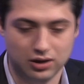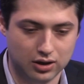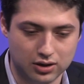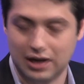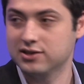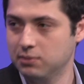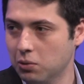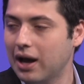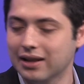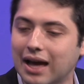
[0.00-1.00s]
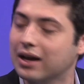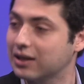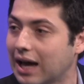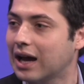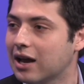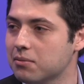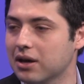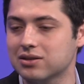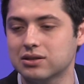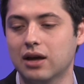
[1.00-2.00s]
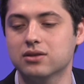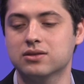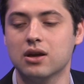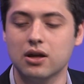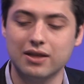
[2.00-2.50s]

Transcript: in SPY. And that kind of makes sense.